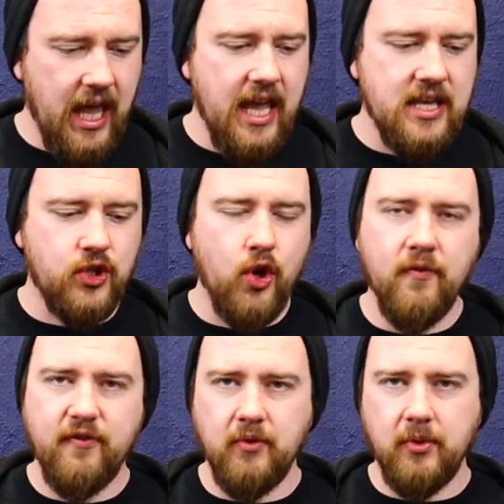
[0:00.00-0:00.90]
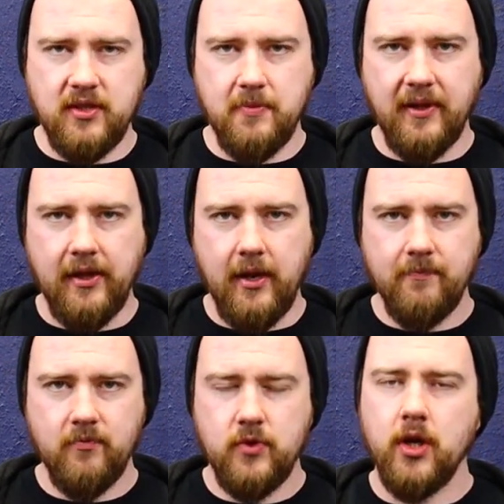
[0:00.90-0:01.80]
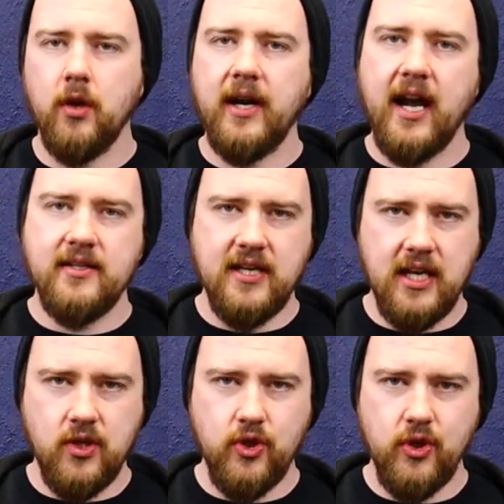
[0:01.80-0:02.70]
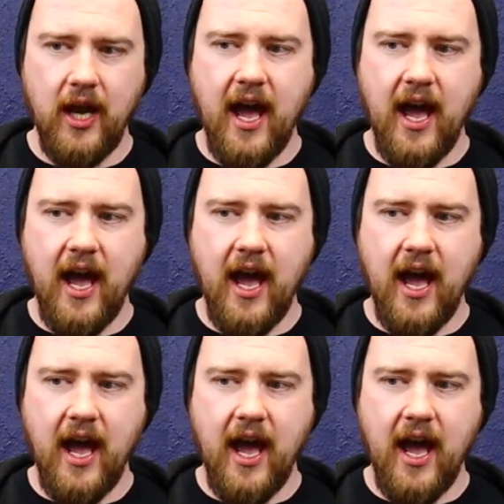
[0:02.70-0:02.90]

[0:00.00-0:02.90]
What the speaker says: it's comfortable to play. So when I teach,